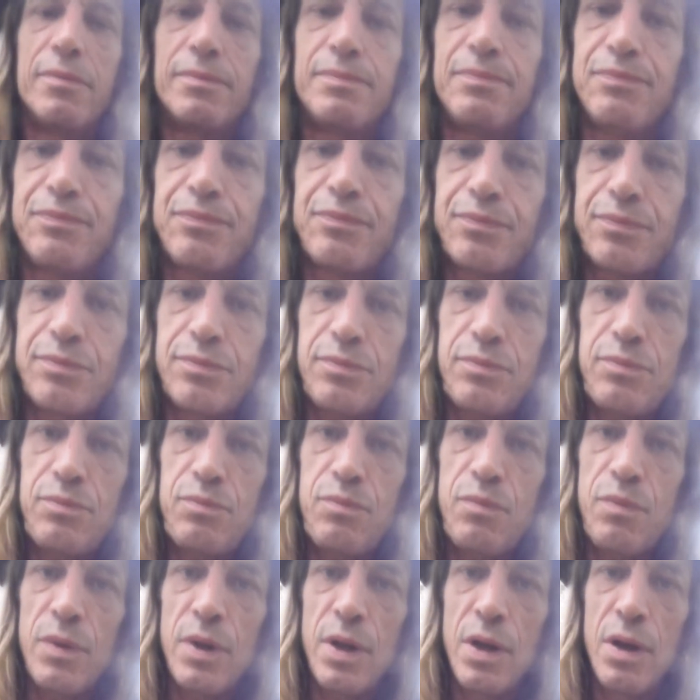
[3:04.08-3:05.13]

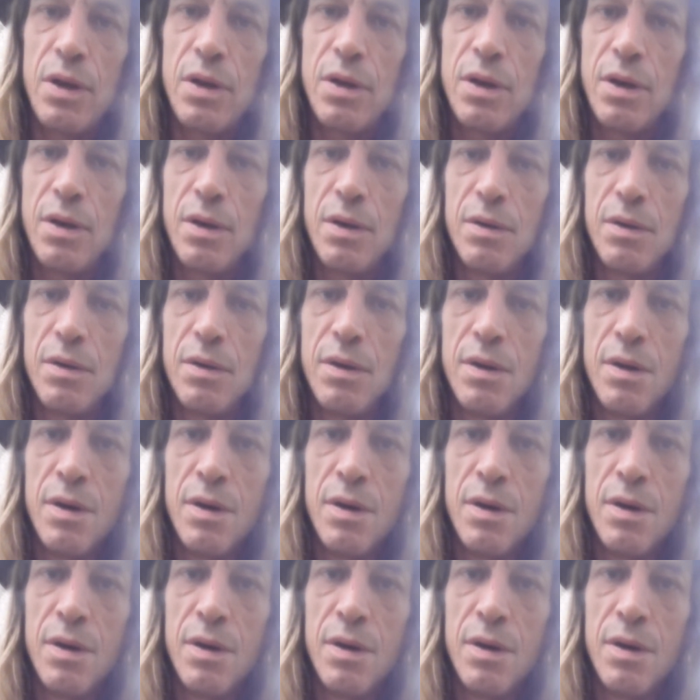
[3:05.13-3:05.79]
(silence)